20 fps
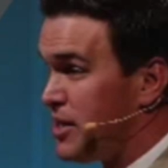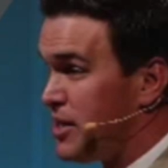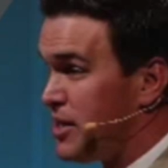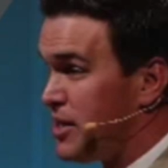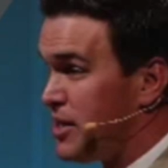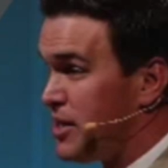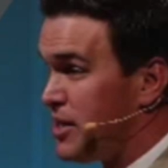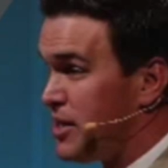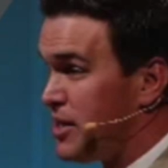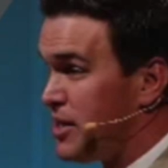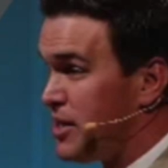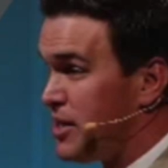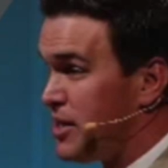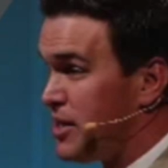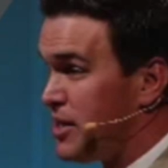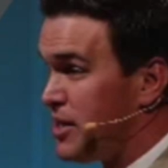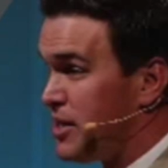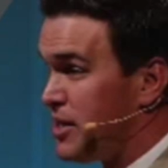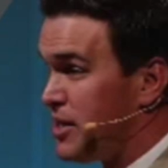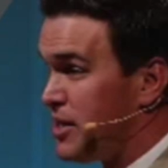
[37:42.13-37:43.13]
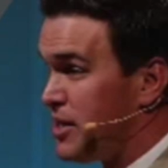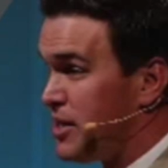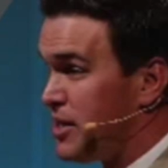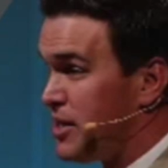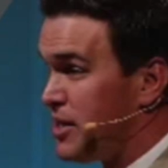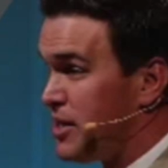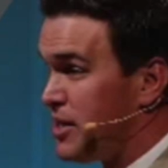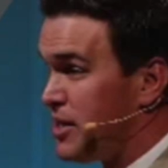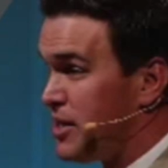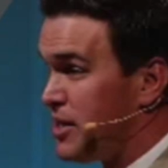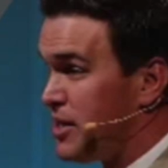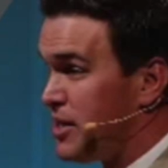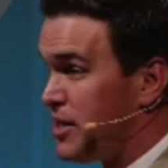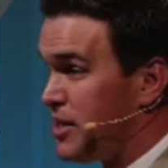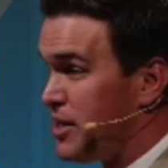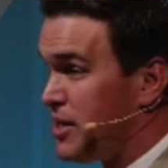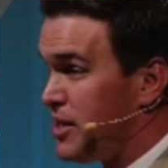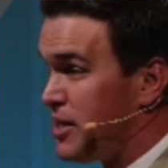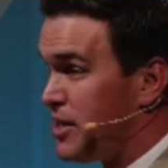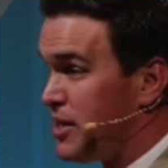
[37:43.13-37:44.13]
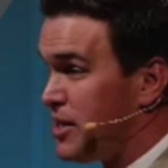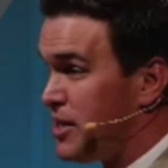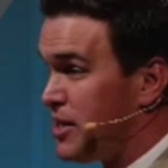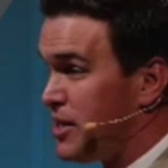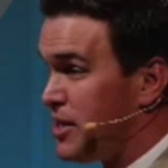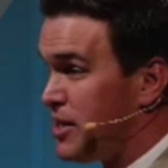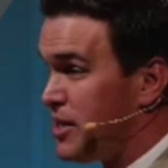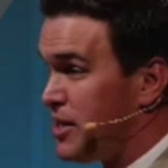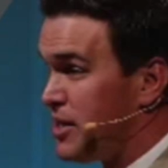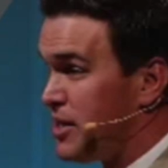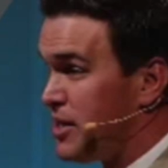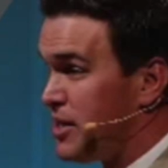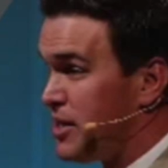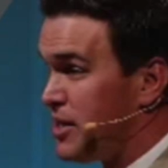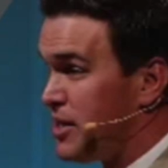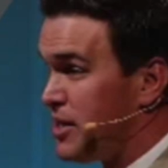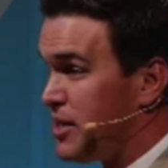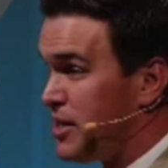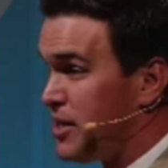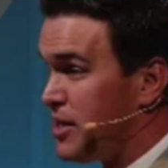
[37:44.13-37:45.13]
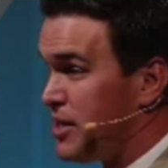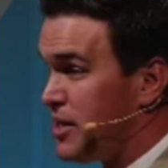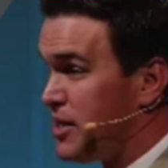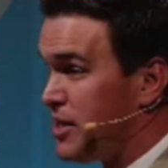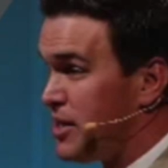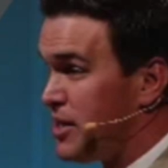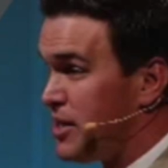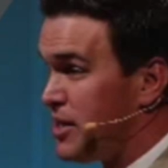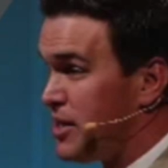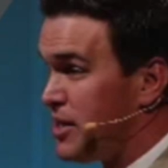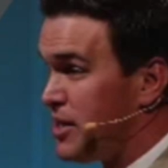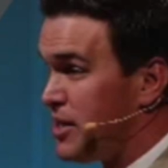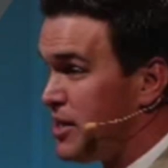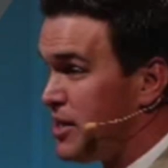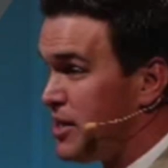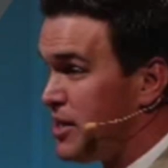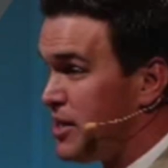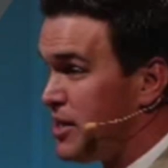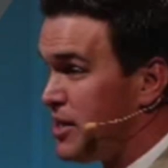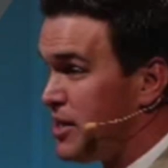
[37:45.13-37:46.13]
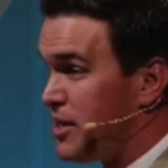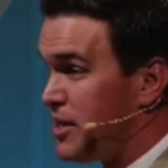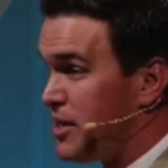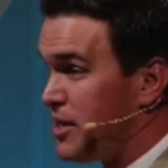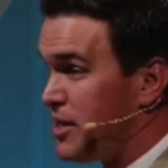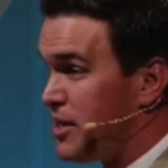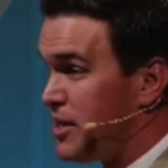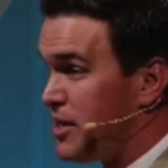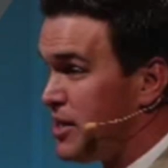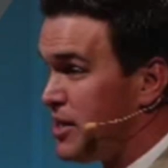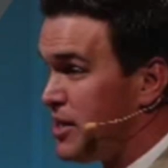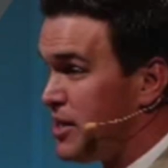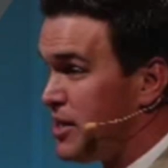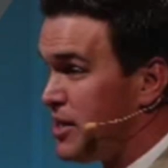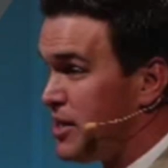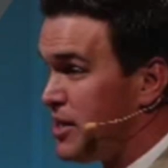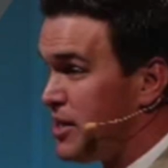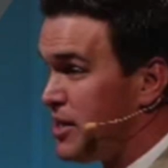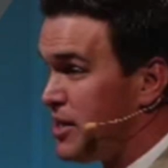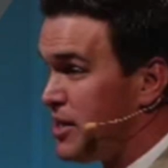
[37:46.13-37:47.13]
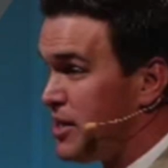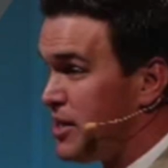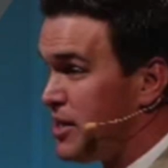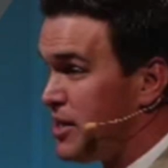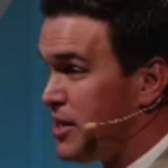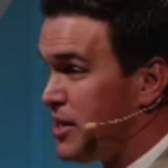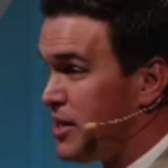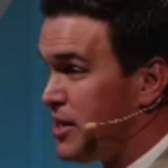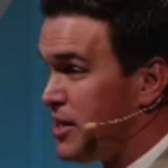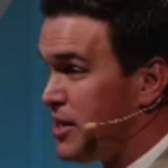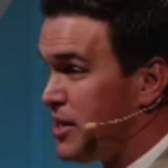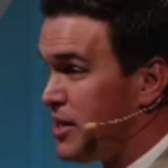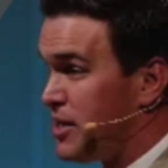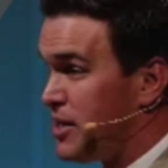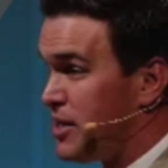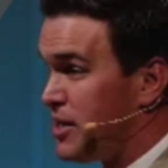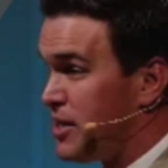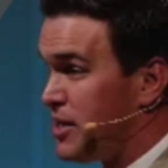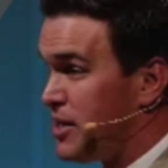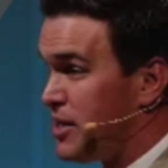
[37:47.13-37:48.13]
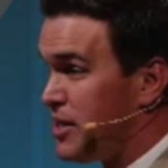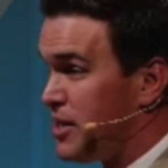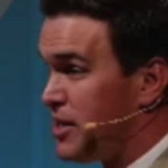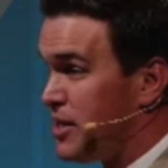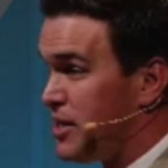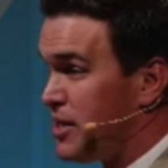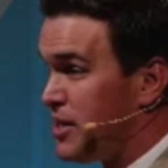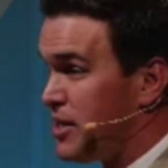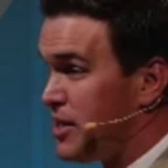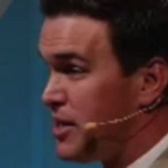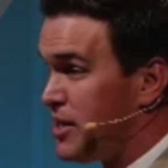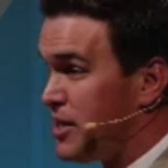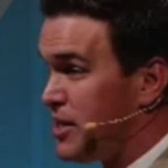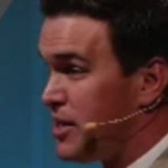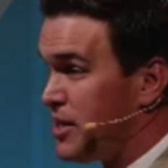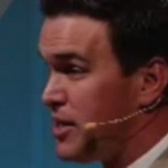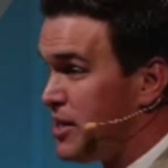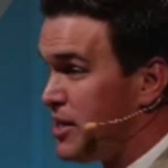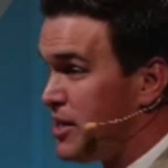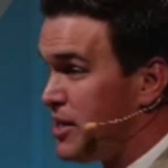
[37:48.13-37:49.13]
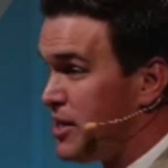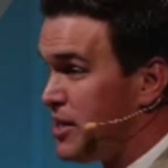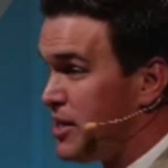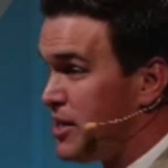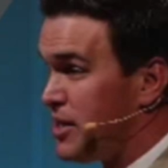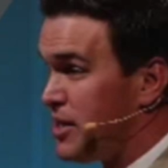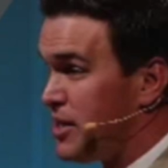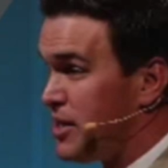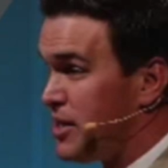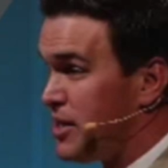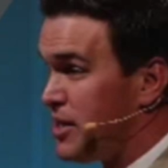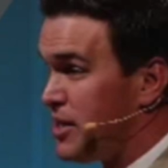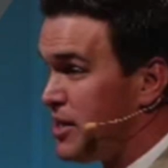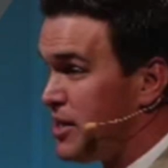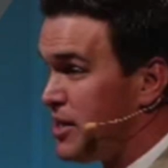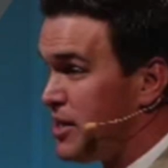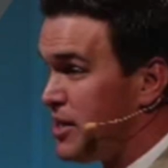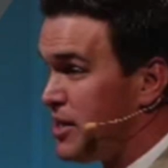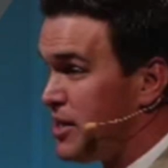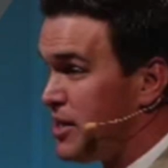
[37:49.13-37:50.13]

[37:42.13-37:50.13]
[no speech]